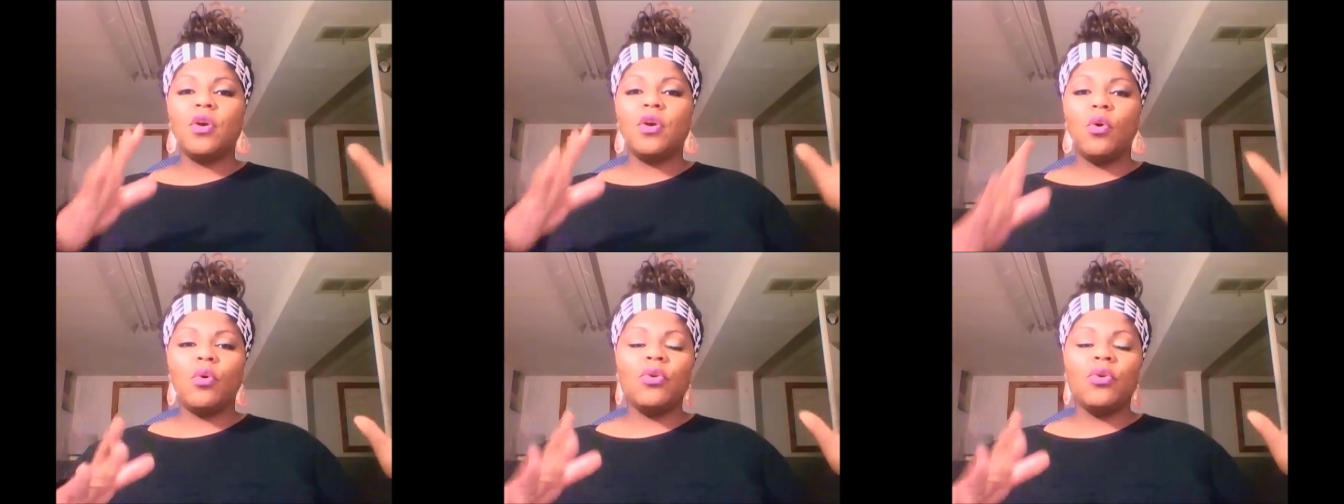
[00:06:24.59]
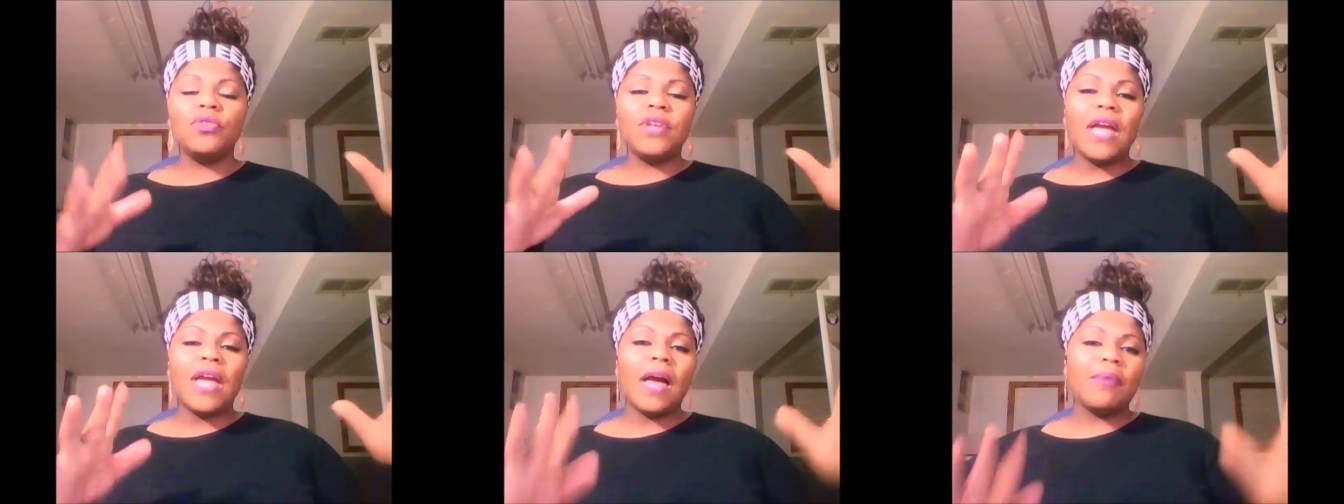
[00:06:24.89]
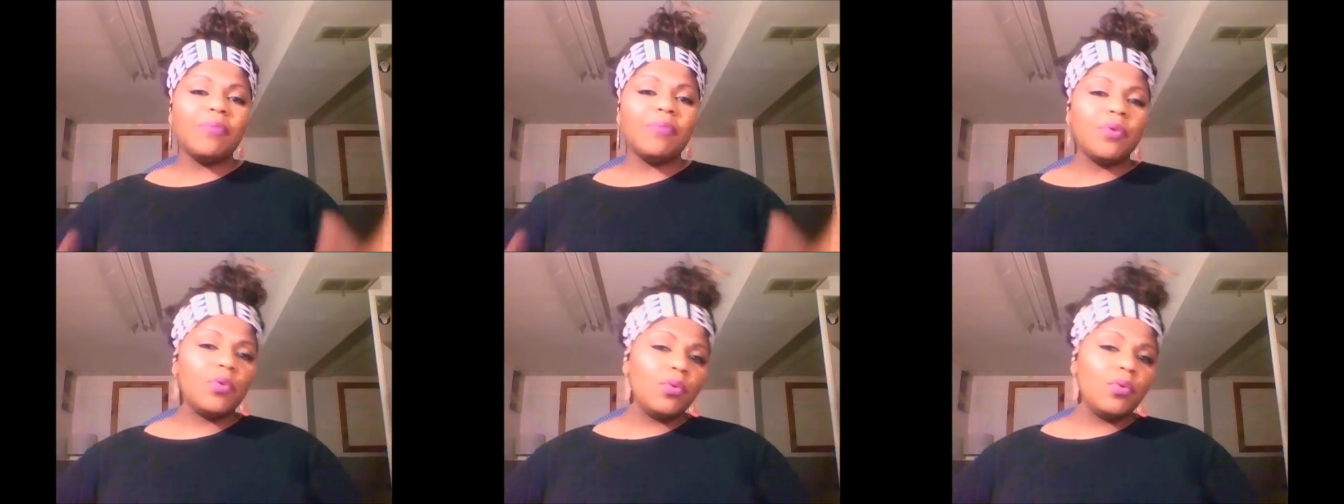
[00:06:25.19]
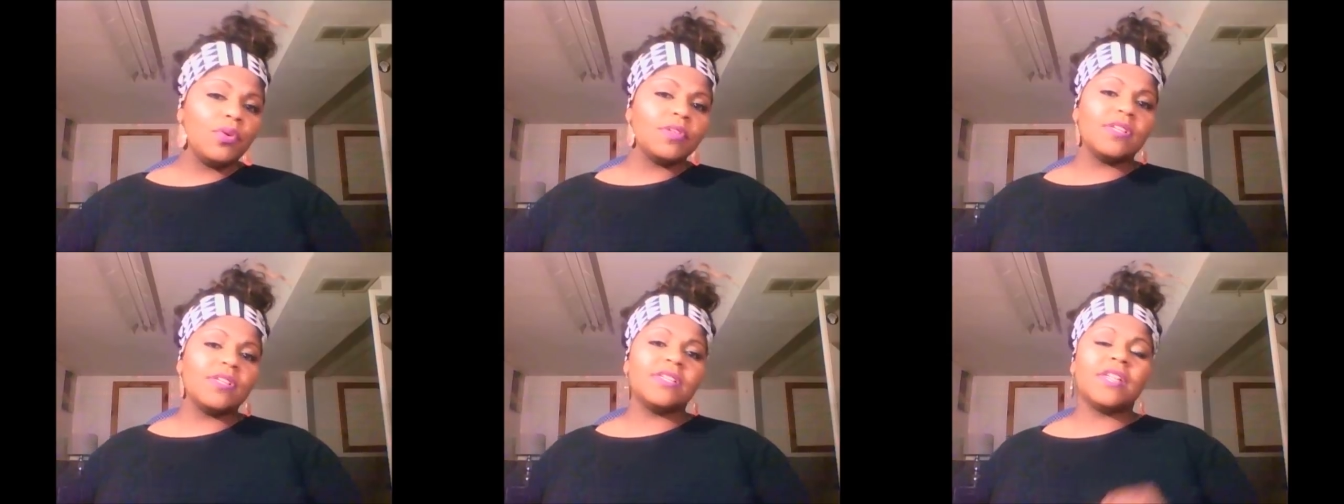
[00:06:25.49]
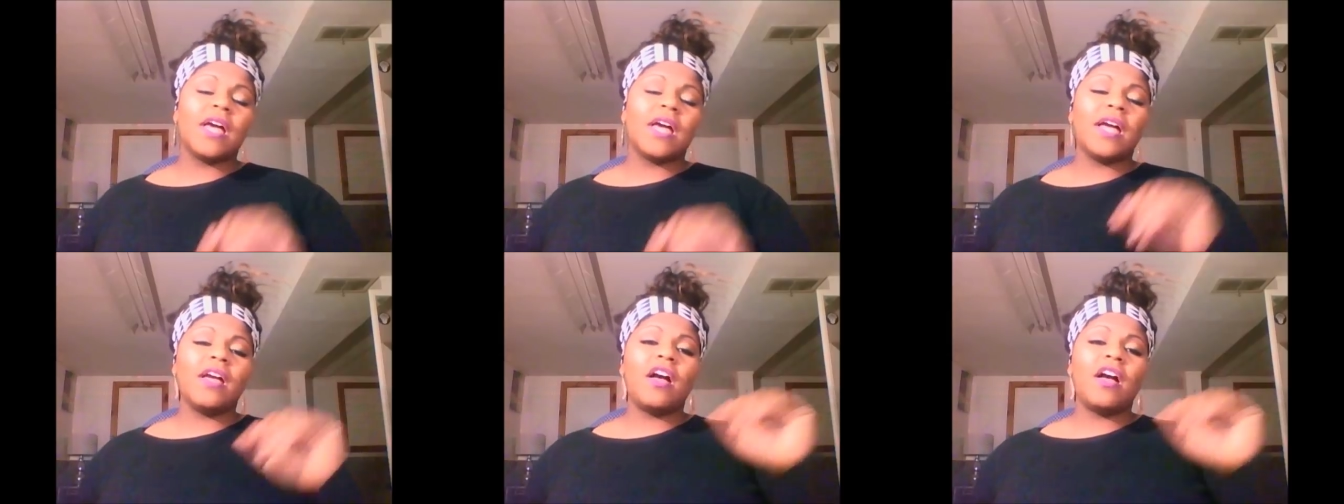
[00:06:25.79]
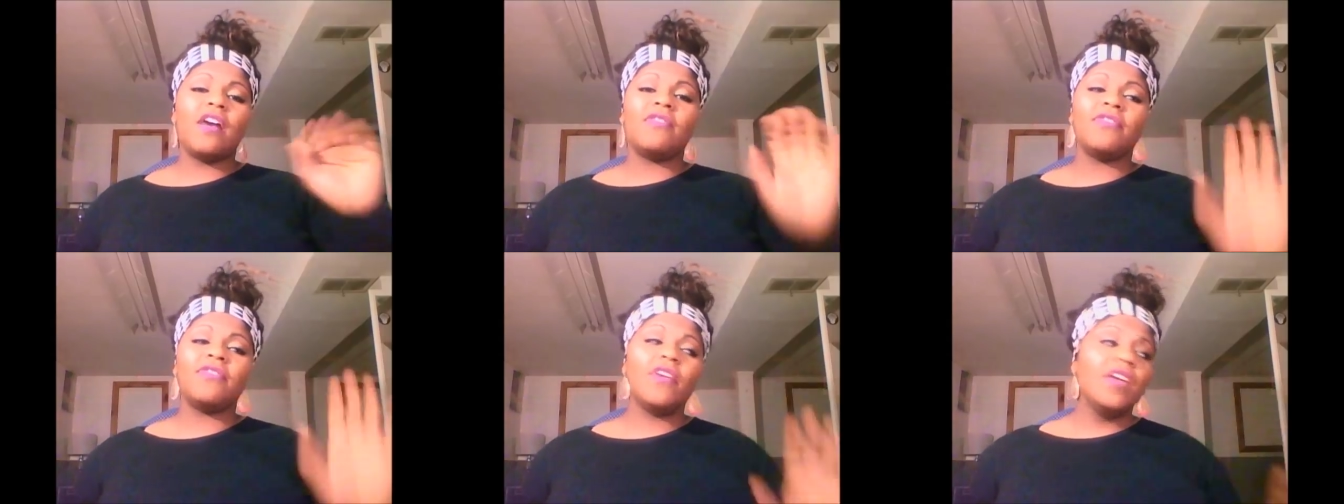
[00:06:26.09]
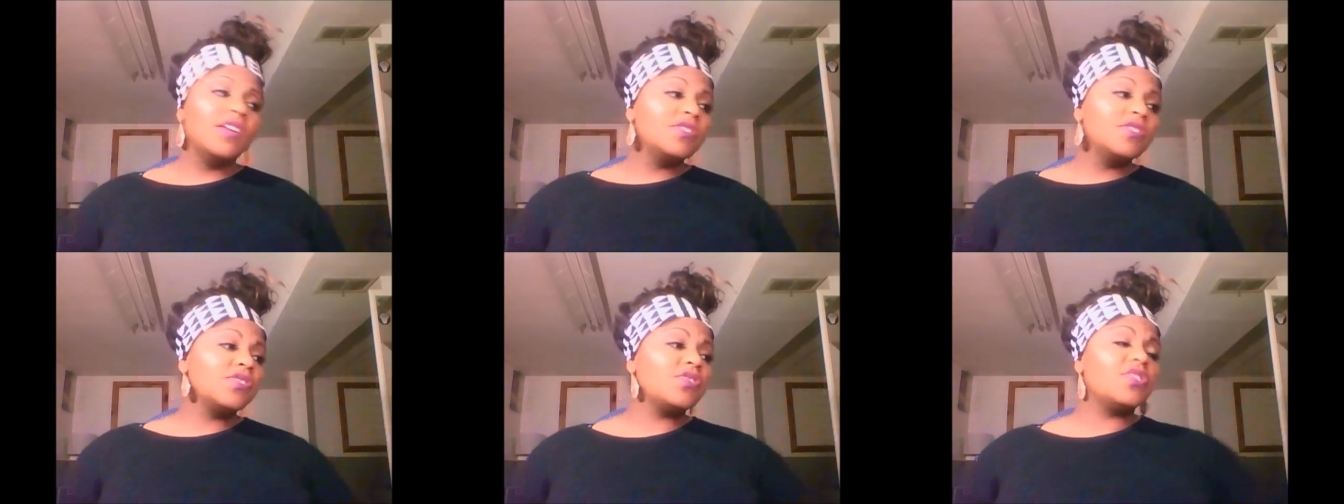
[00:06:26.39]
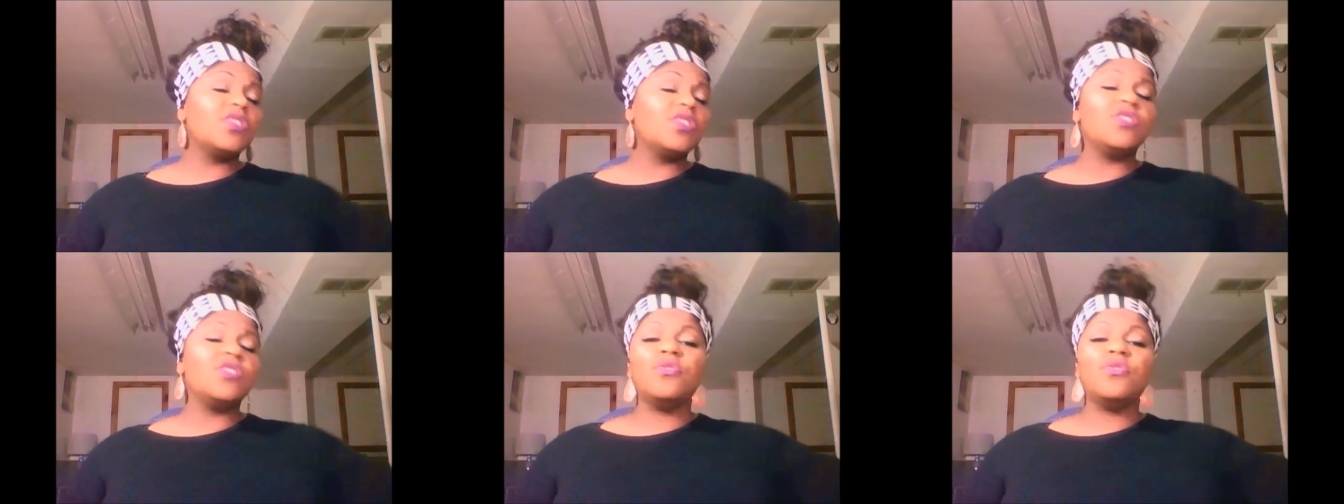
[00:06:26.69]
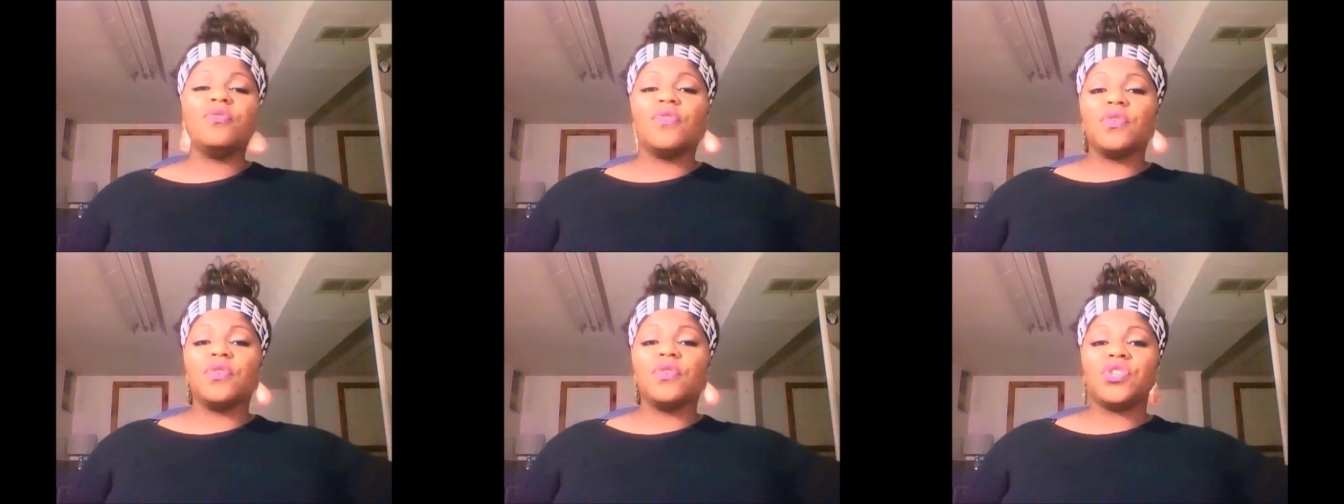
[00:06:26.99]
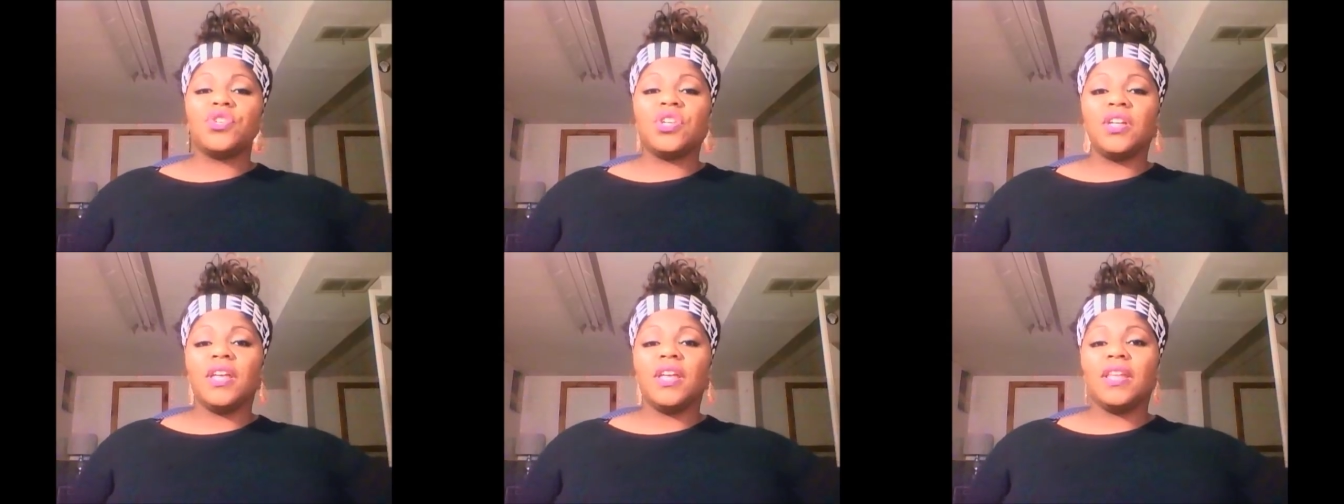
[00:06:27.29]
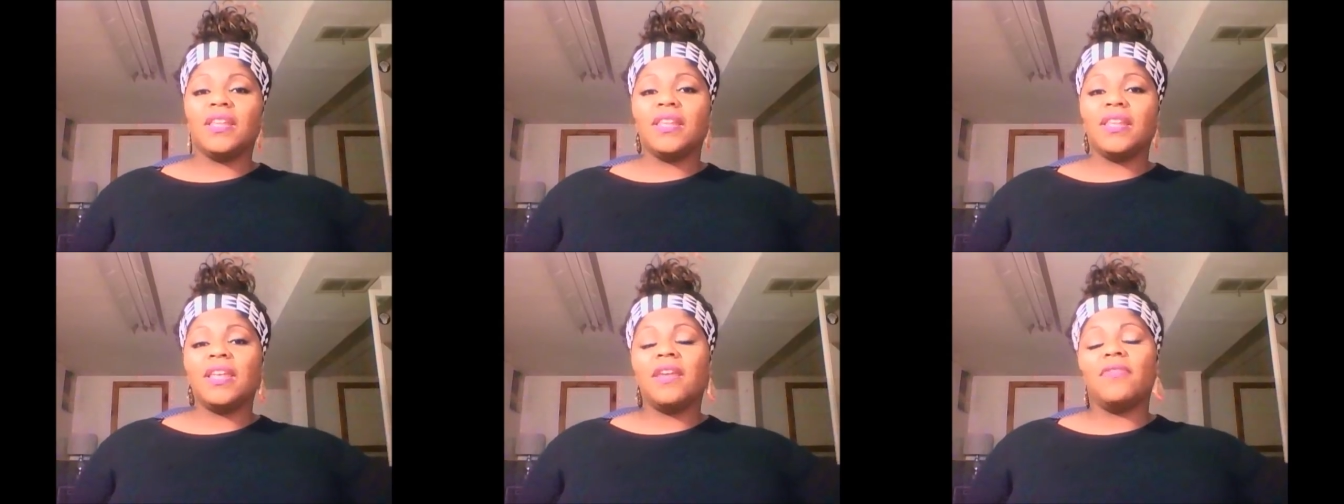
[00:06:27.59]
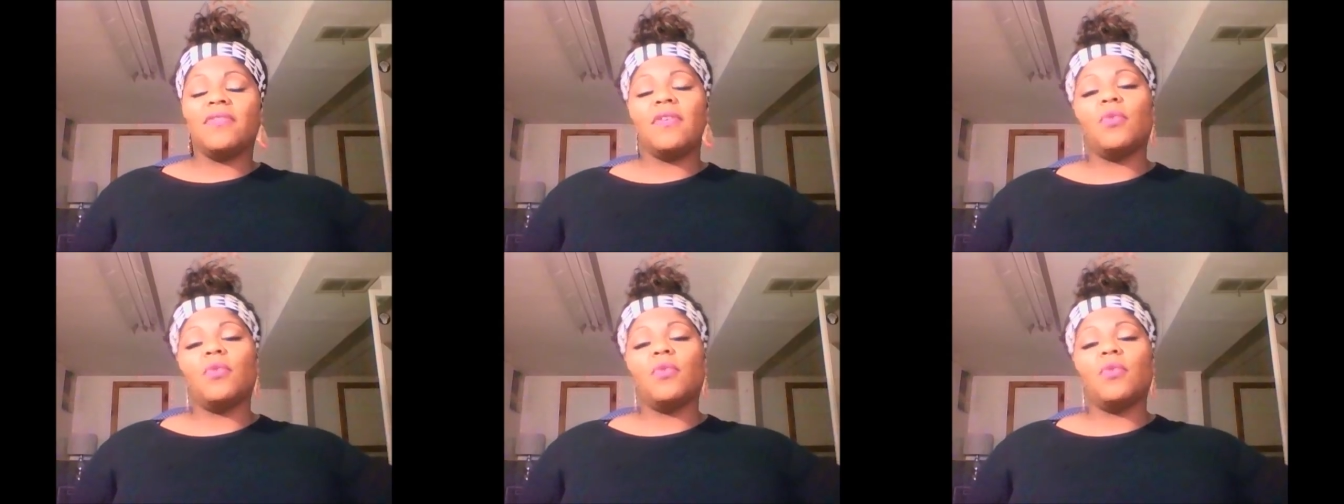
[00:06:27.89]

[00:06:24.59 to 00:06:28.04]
old Capricorn to die off so the new version can live.